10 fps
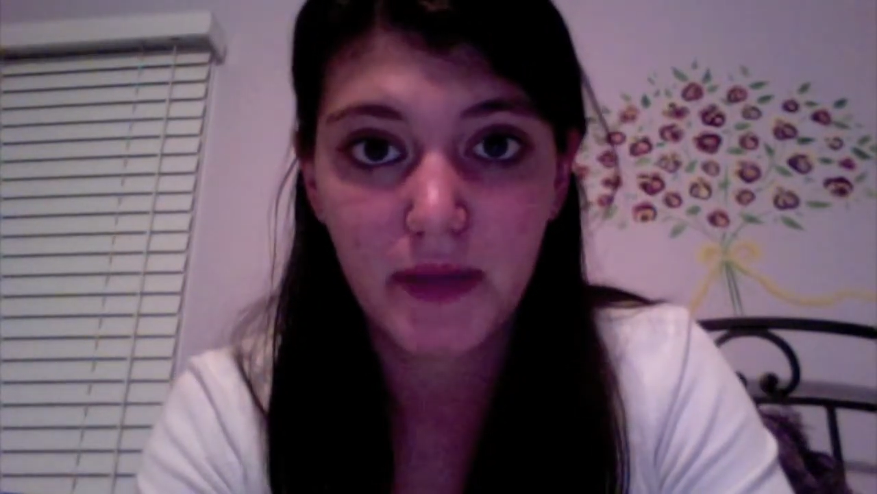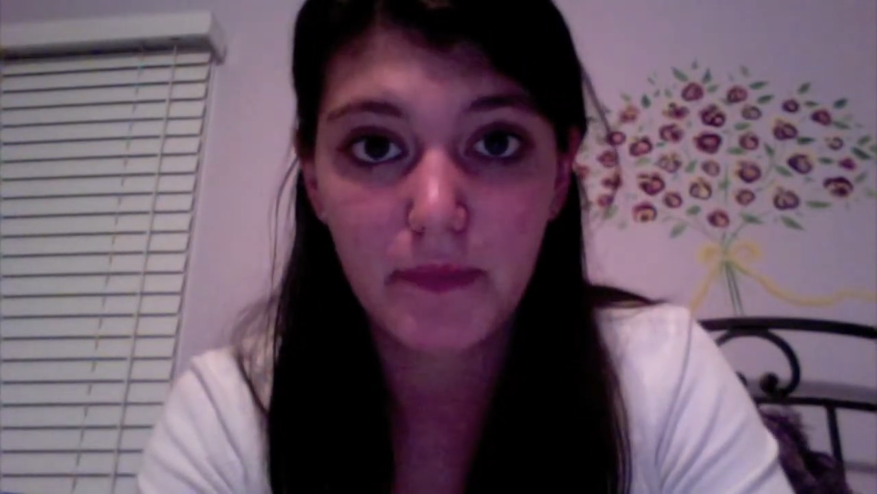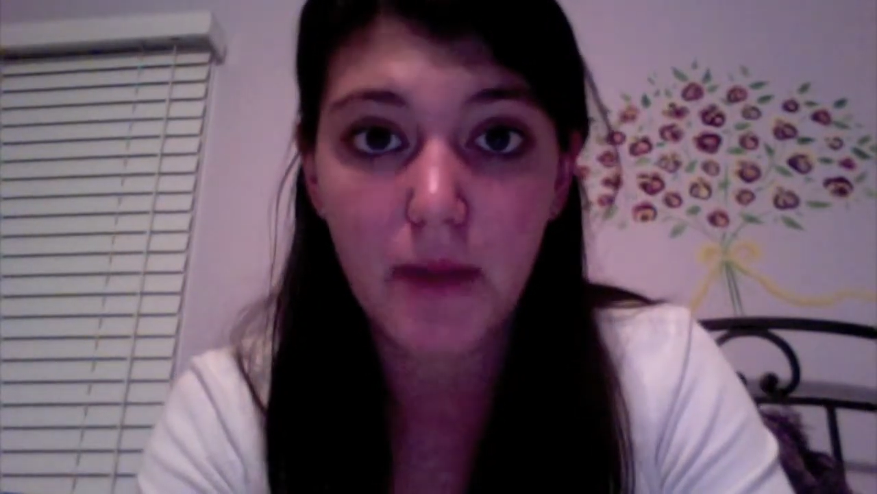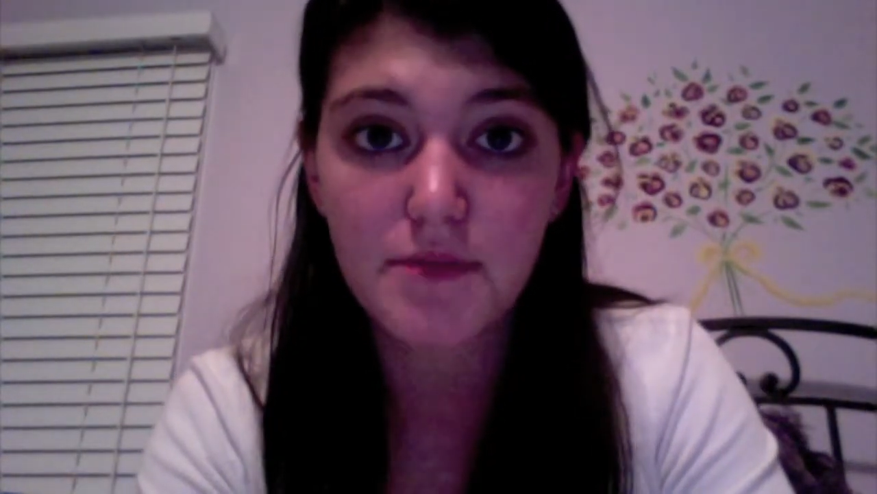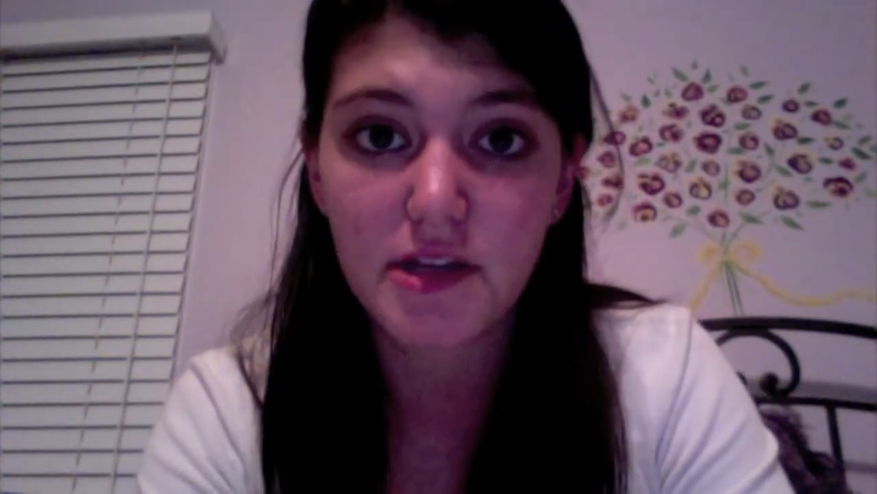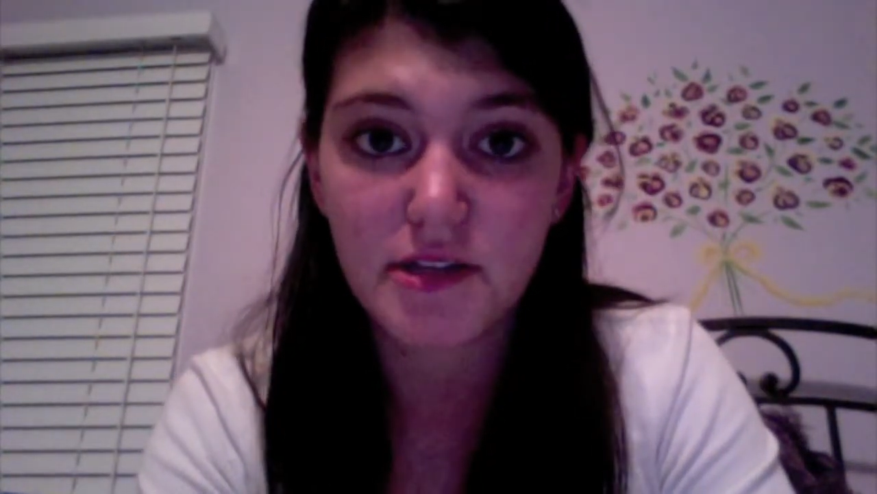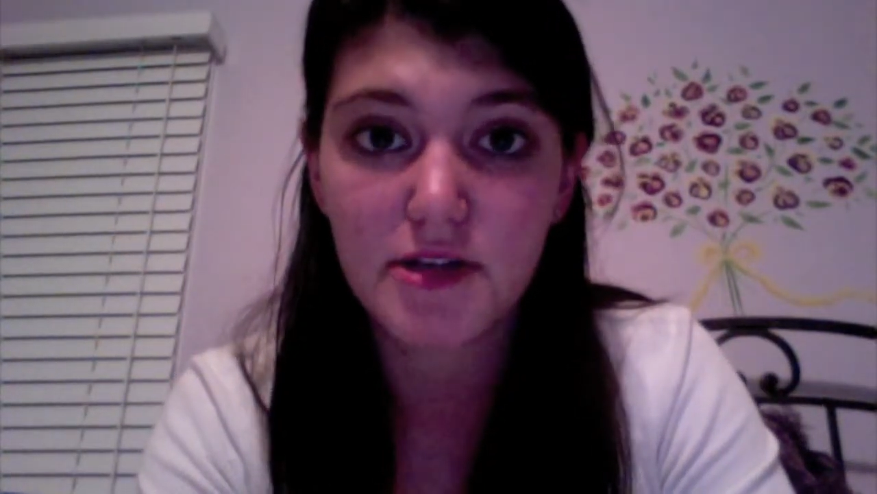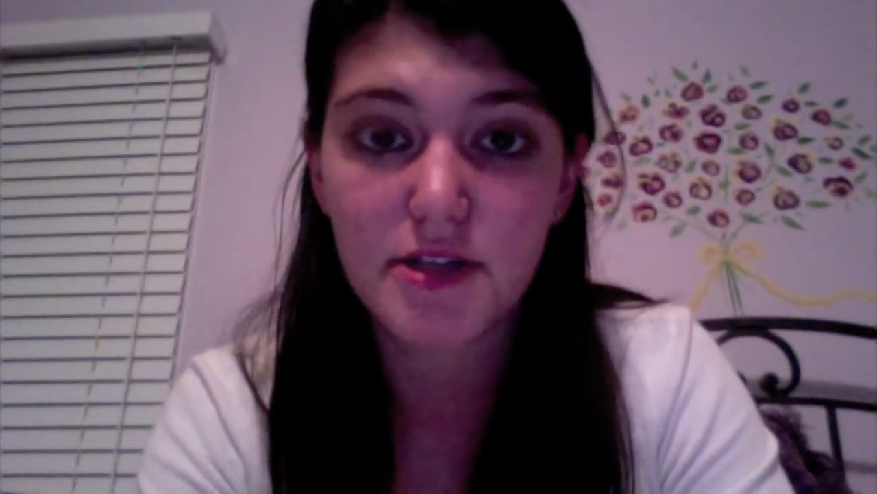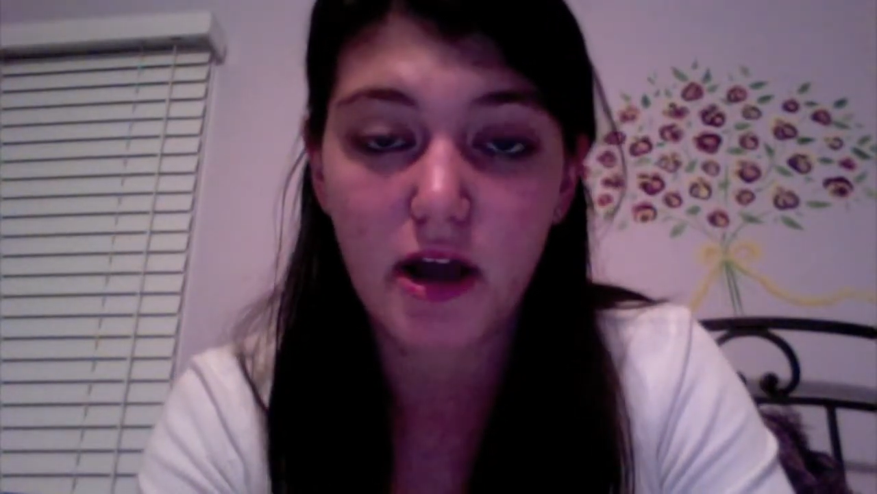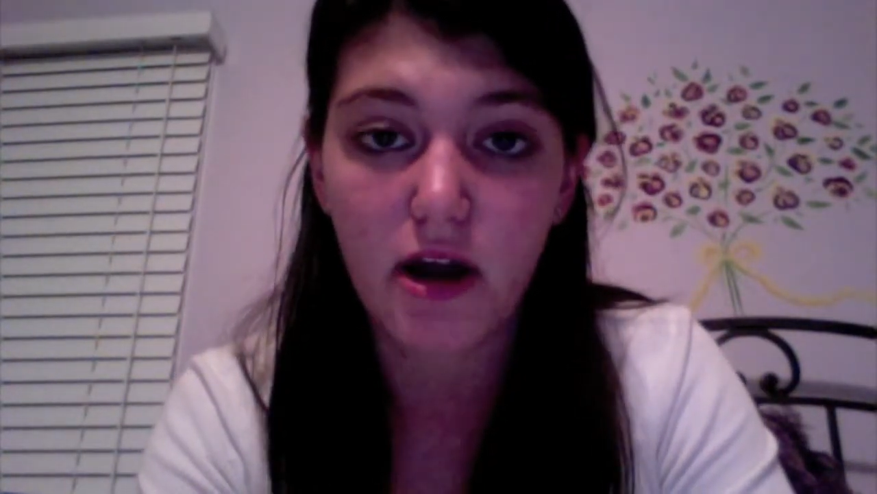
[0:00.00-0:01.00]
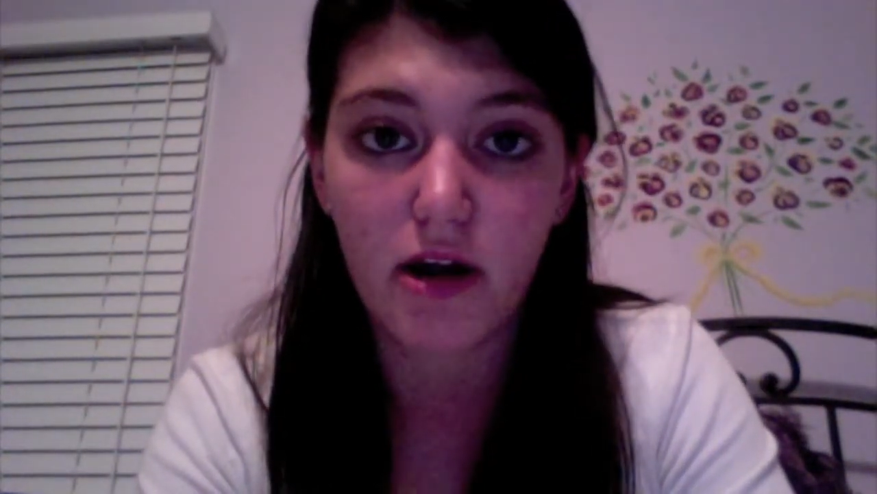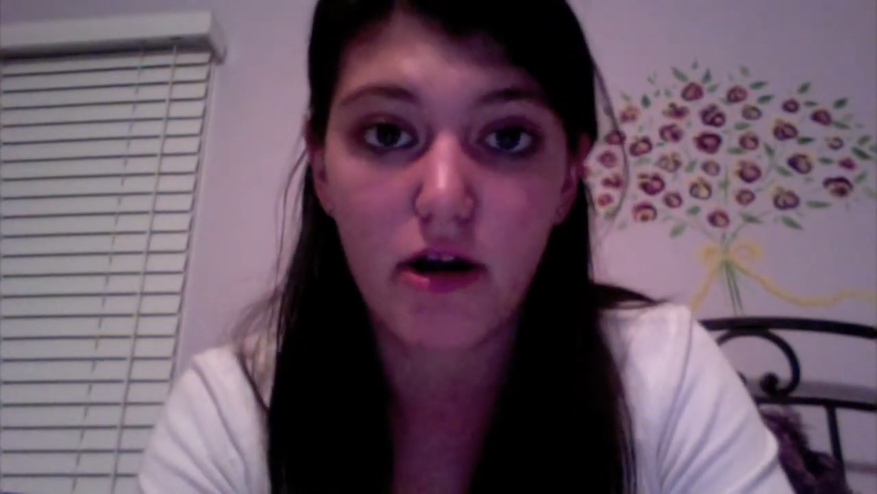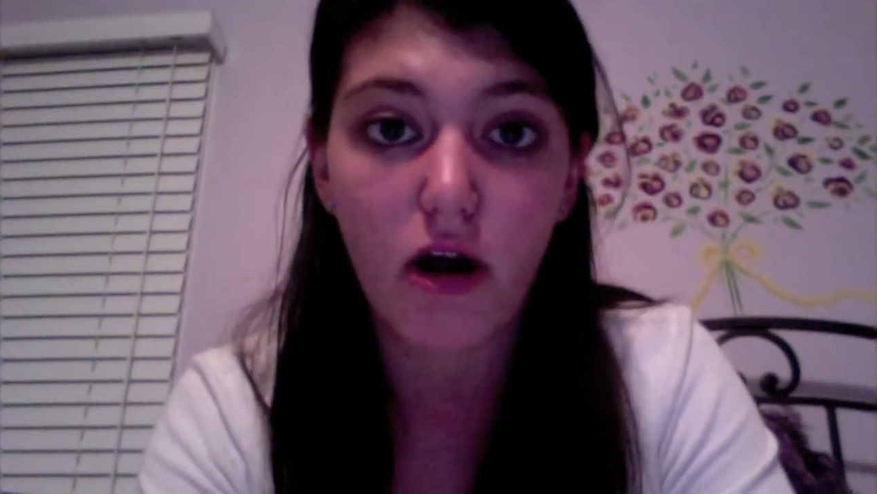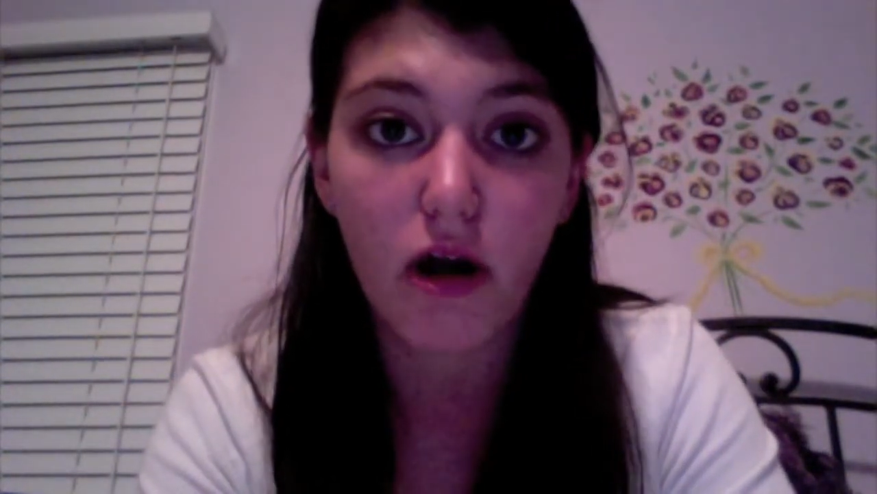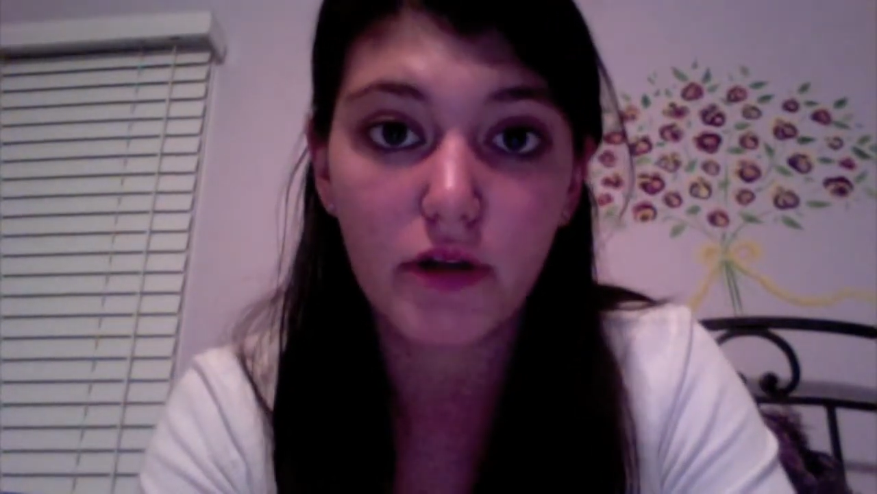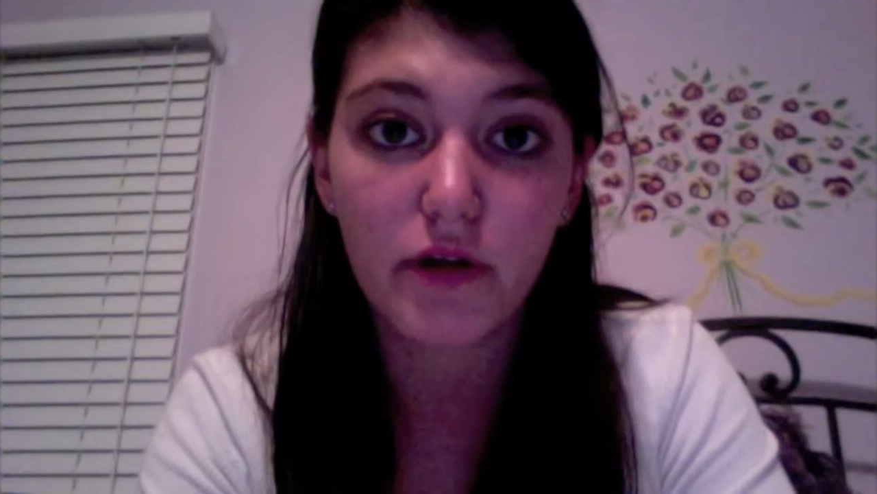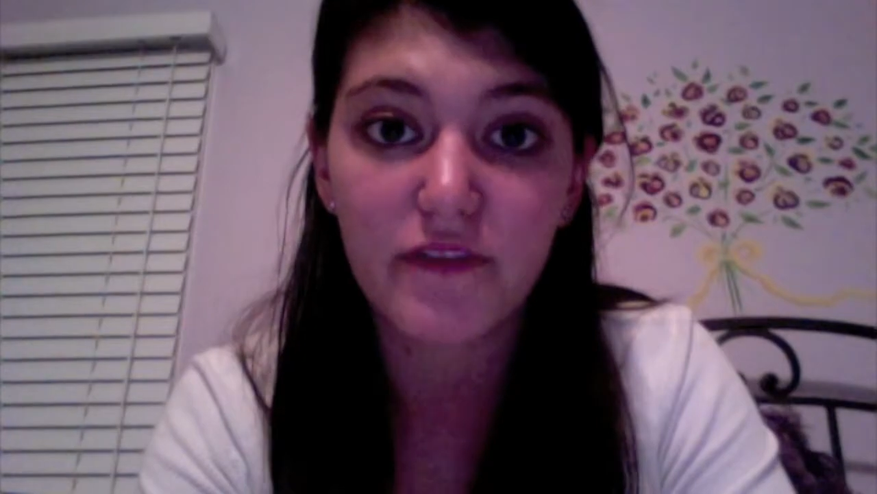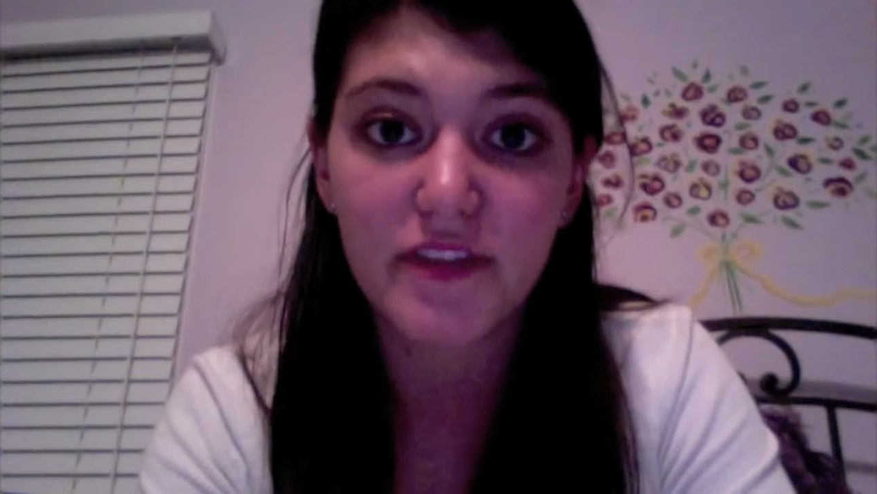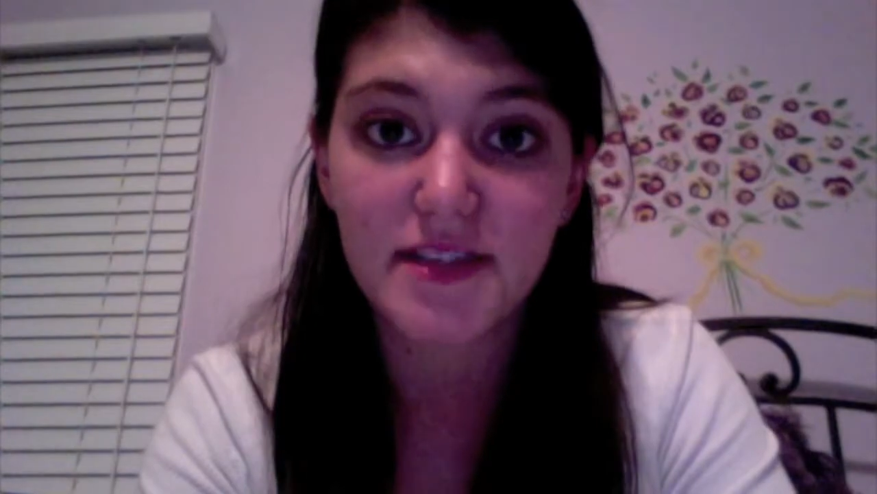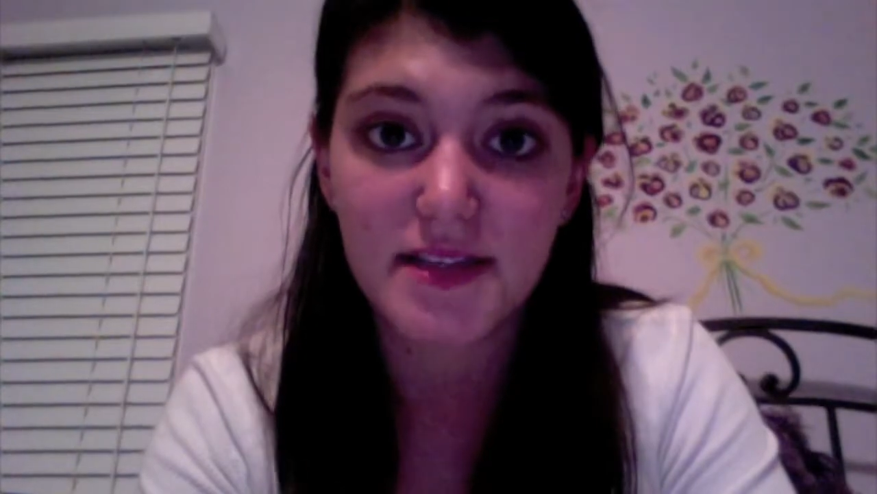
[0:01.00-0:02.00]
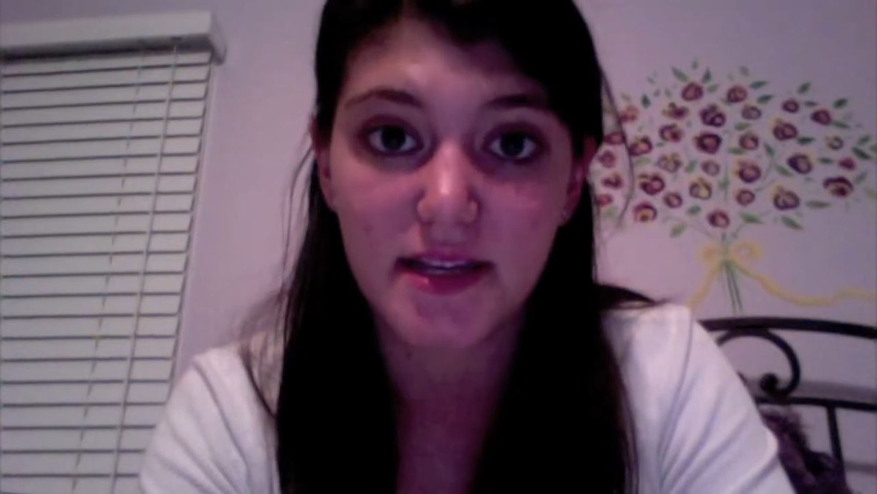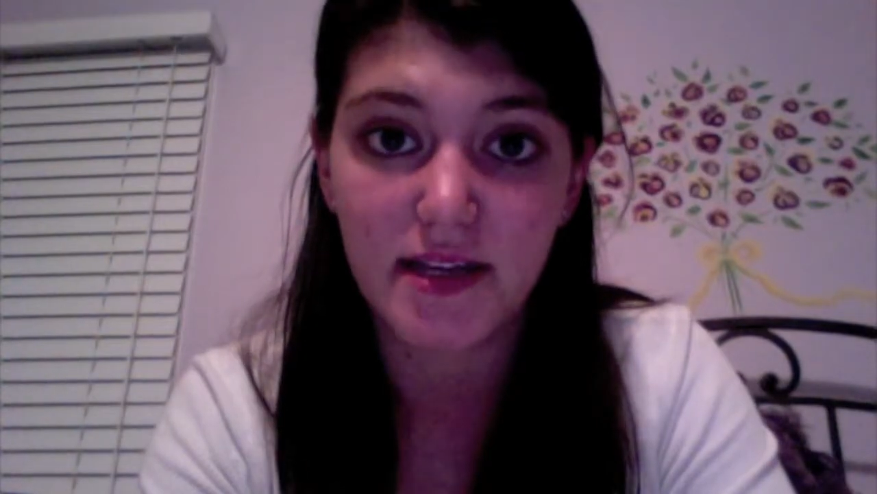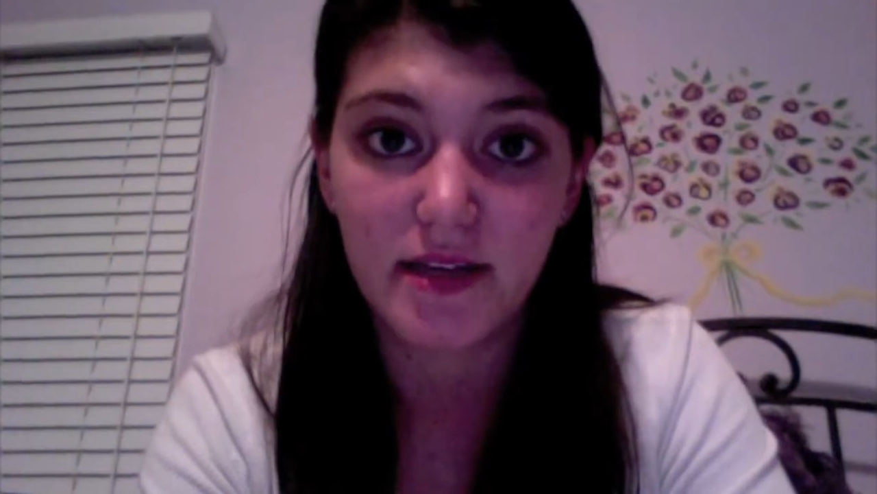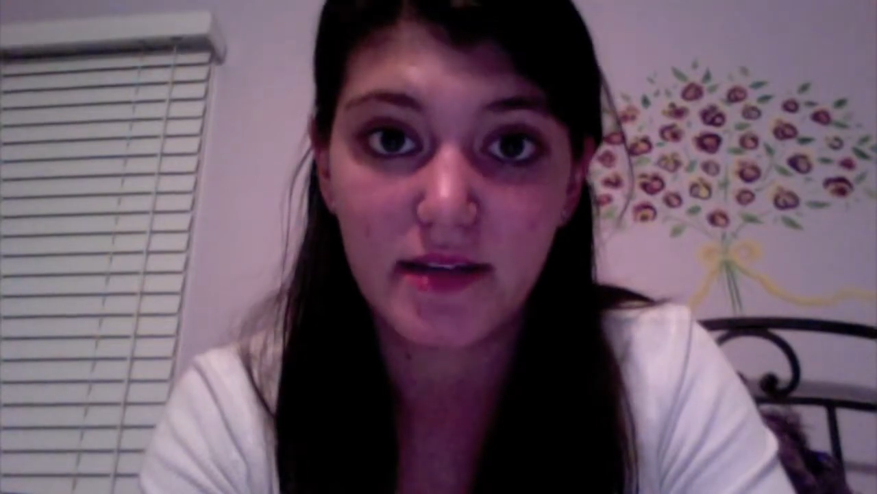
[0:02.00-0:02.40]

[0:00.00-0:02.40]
Bomb shelters are all over the city.